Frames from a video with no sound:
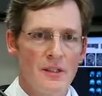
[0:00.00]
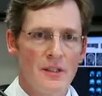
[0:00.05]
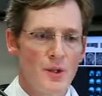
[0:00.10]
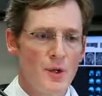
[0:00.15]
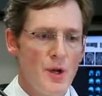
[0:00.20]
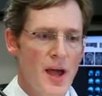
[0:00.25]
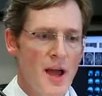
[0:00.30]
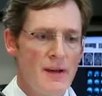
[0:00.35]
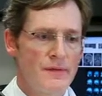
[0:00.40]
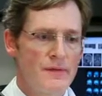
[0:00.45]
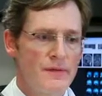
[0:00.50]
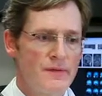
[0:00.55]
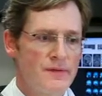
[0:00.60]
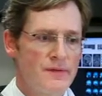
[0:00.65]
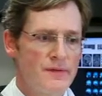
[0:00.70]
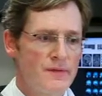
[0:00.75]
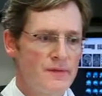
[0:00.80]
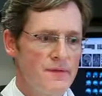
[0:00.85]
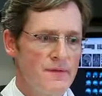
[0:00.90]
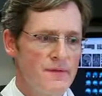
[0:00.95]
Do you have
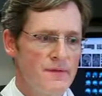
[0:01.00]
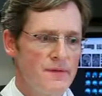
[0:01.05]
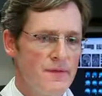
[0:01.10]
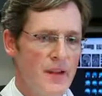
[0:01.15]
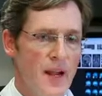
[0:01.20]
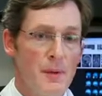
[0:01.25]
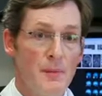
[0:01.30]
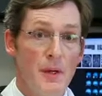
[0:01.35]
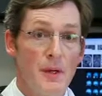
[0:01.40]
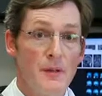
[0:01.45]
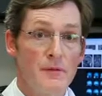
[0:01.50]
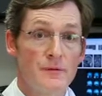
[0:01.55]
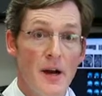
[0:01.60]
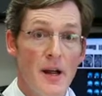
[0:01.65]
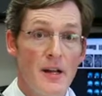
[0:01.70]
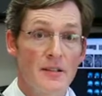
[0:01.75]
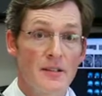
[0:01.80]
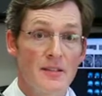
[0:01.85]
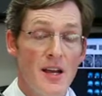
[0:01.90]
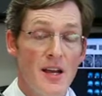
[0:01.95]
family or
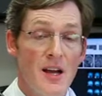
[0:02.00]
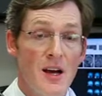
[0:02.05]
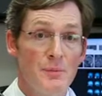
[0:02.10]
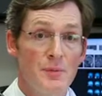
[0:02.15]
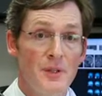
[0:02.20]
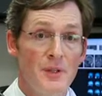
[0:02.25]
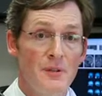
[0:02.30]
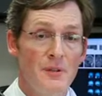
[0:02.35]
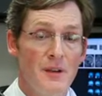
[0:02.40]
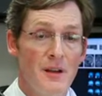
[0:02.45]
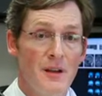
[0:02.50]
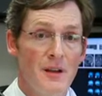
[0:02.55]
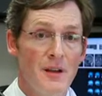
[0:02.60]
friends to help you?